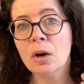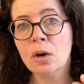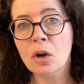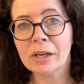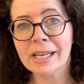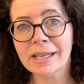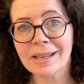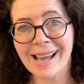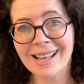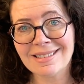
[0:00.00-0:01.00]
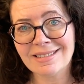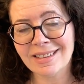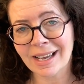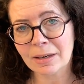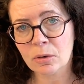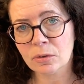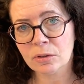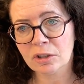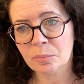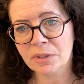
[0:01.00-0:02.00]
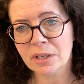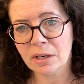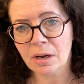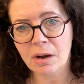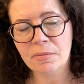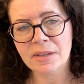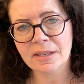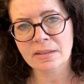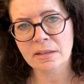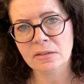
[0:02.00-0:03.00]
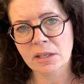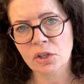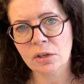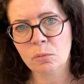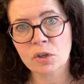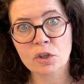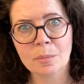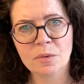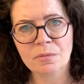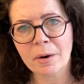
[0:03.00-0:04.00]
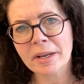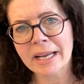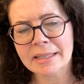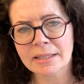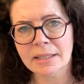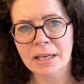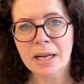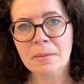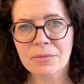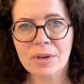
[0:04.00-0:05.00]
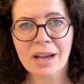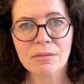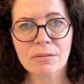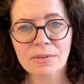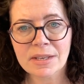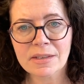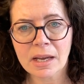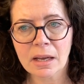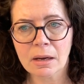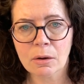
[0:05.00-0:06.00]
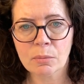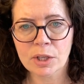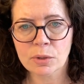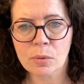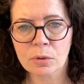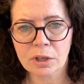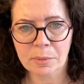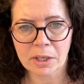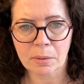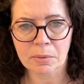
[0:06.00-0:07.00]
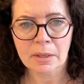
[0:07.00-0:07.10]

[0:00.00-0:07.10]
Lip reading: log in and download a copy of this attestation, which comes very handy if you have a visa renewal coming up.